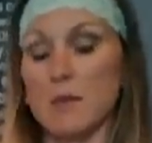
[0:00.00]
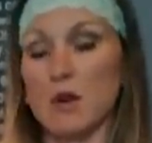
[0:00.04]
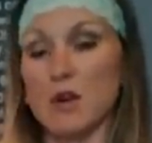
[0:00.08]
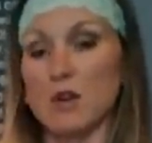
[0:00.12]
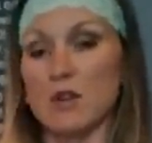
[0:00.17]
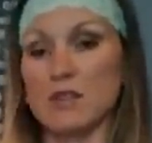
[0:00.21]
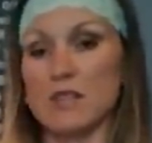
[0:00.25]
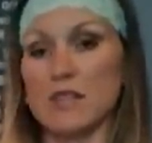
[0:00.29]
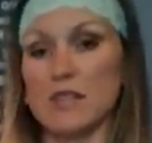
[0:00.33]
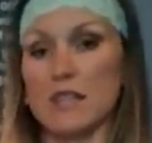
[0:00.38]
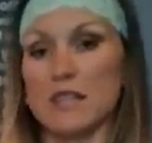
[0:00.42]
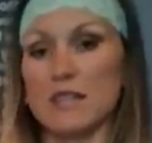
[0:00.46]

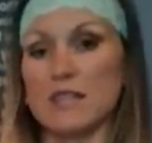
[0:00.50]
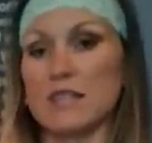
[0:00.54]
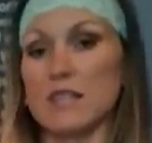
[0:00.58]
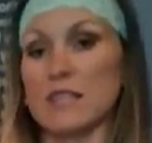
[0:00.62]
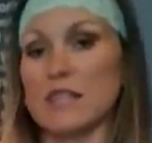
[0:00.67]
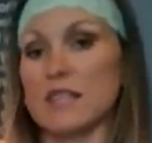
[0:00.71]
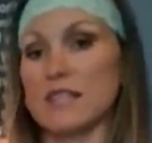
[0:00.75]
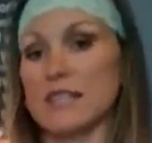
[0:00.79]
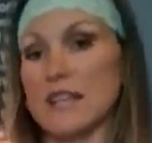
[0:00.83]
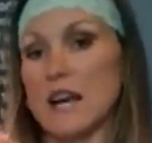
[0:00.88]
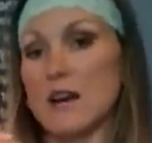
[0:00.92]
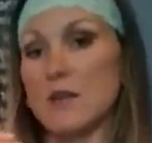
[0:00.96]
person that's
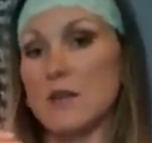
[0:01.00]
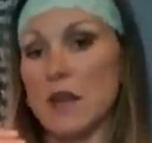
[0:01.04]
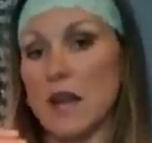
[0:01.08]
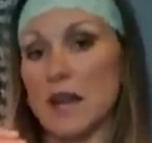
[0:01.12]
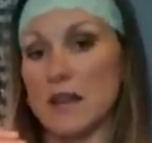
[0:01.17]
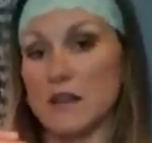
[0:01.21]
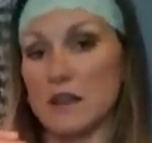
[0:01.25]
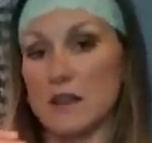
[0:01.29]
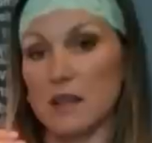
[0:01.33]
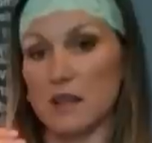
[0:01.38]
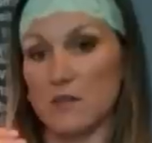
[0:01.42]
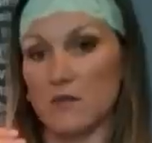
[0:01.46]
in the
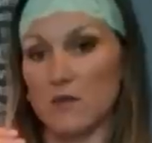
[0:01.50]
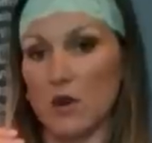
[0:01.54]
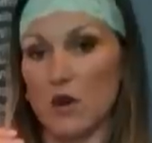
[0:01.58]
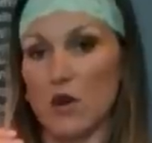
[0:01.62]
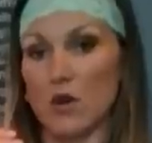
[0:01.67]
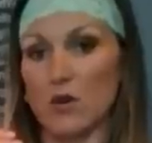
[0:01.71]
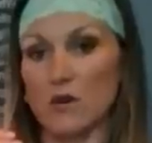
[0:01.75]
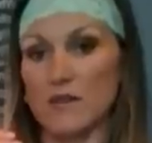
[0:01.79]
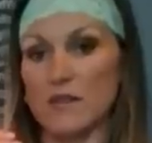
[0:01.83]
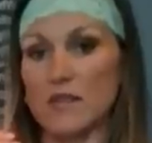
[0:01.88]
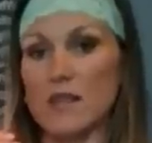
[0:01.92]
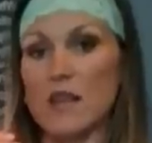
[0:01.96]
downline that
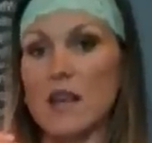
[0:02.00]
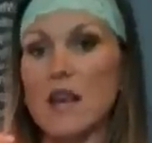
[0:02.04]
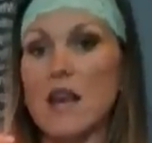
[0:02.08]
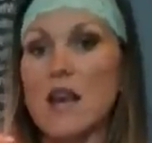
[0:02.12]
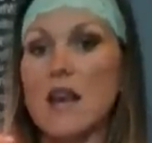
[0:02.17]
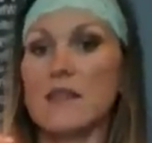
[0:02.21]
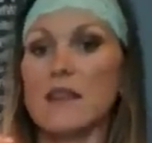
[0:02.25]
enrolls,